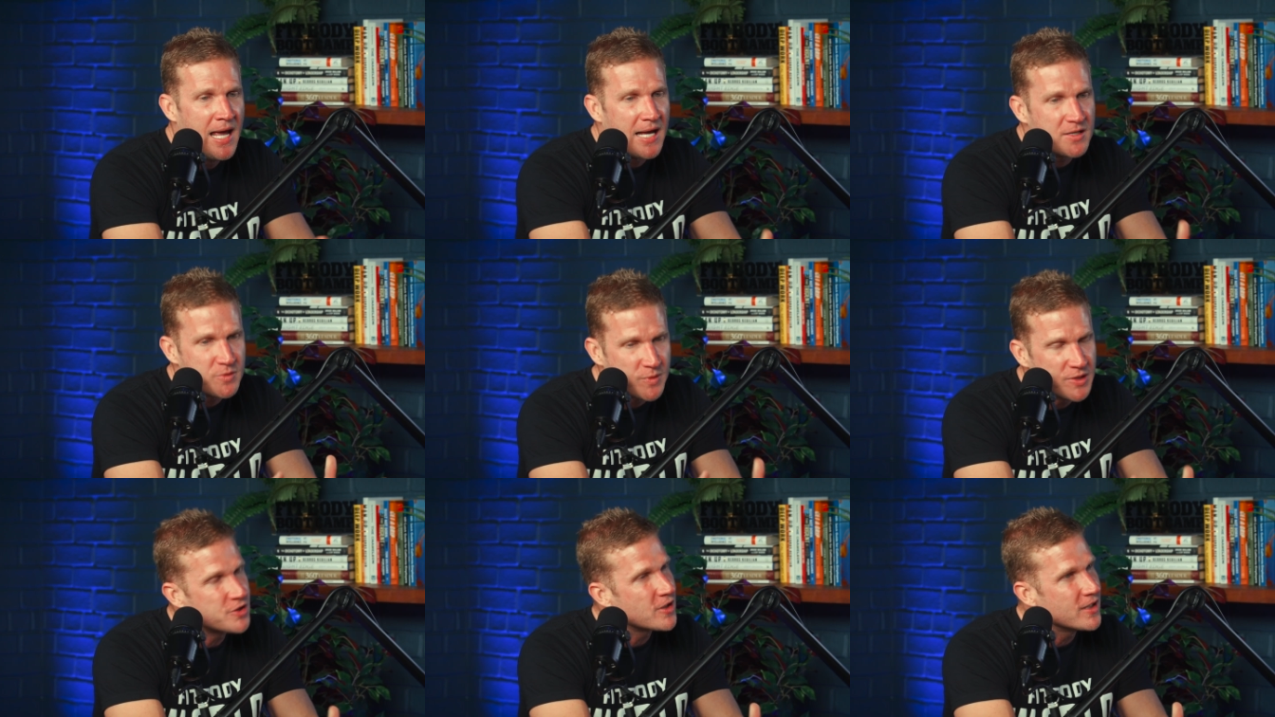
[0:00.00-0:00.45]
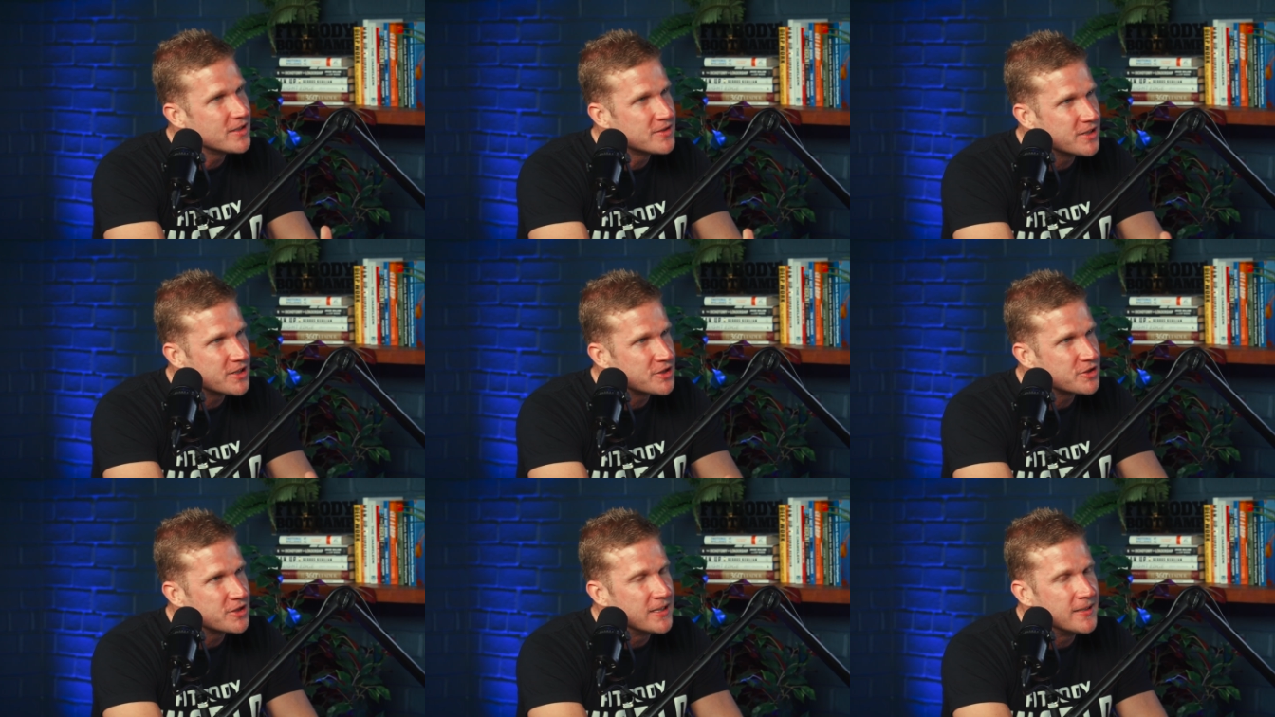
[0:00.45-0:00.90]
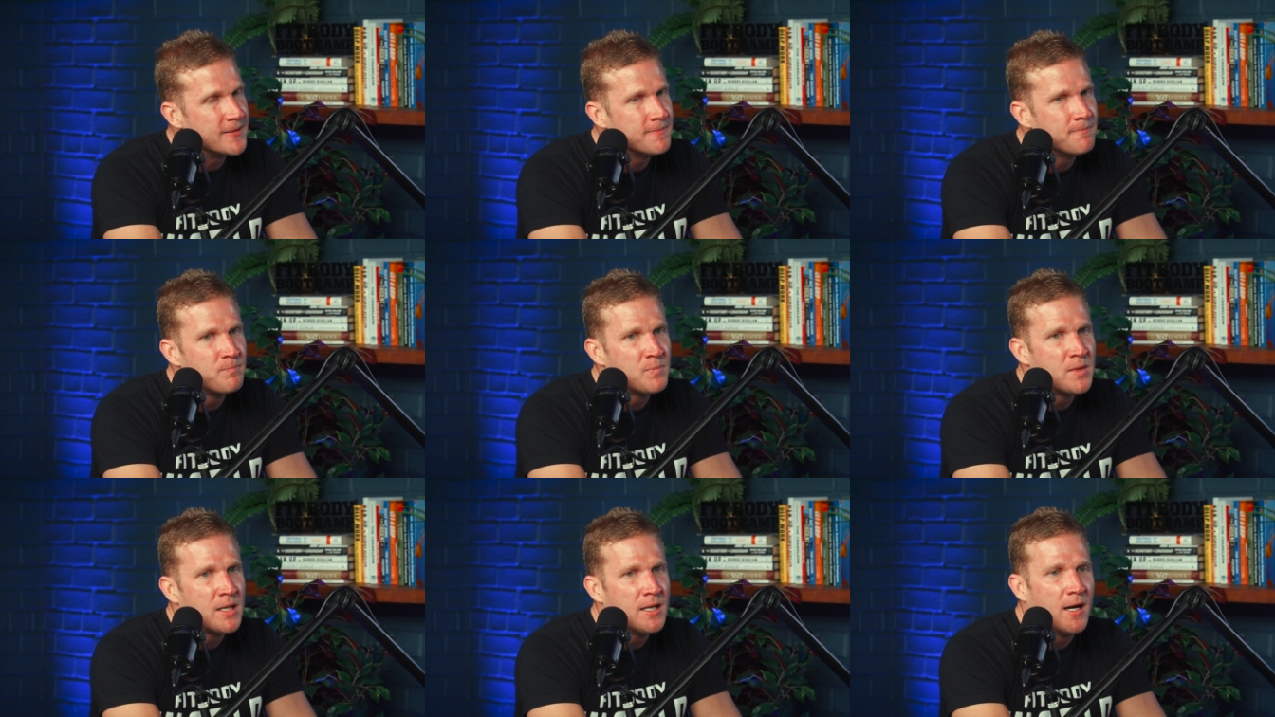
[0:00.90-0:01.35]
As we transition,
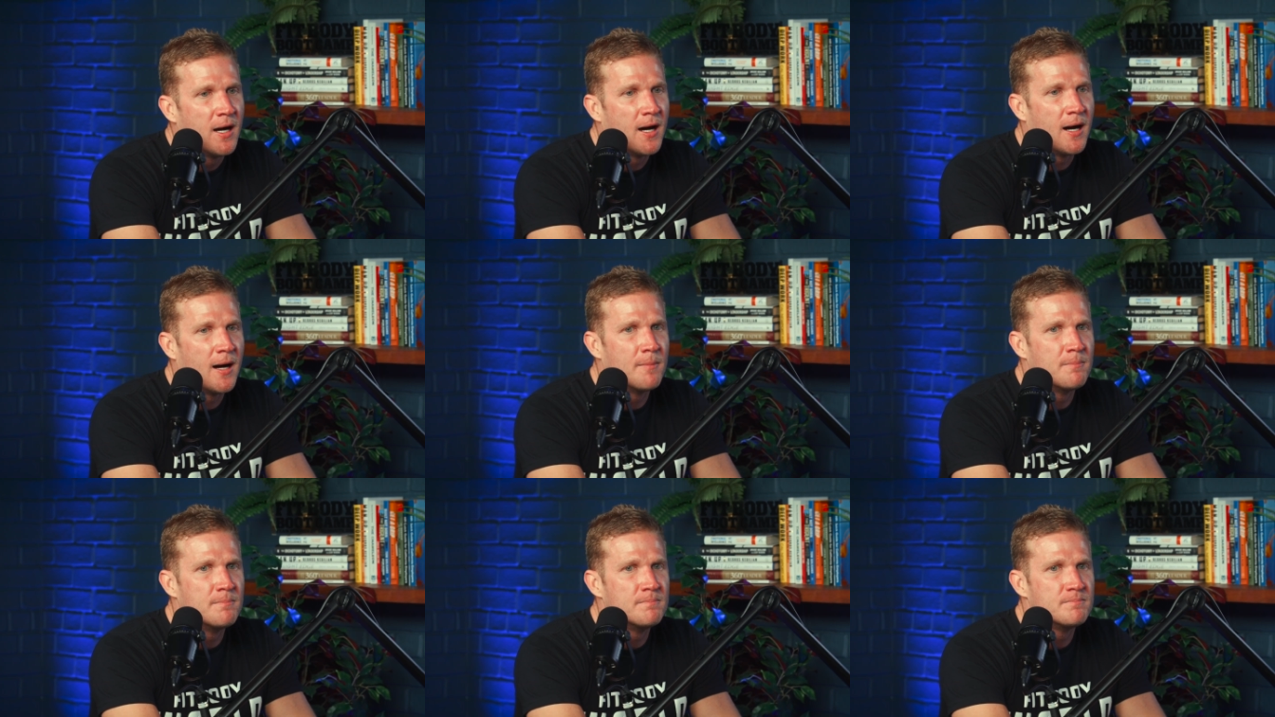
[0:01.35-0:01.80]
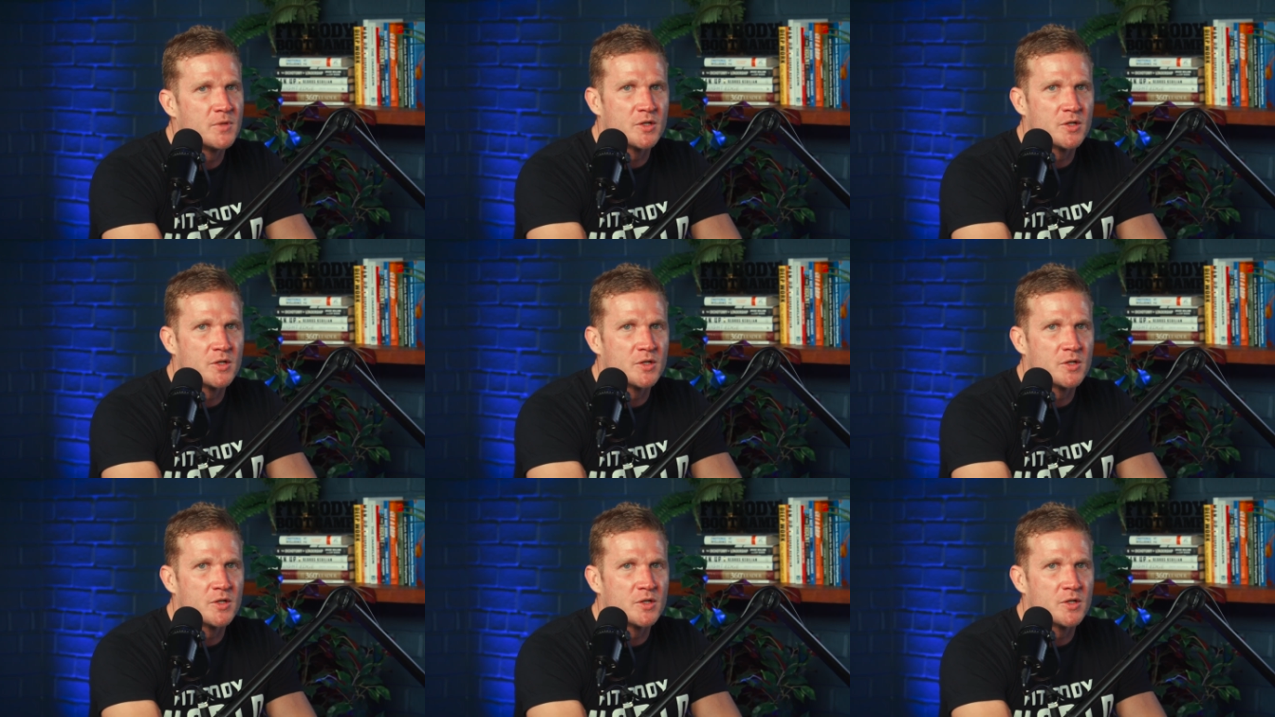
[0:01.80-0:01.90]
um,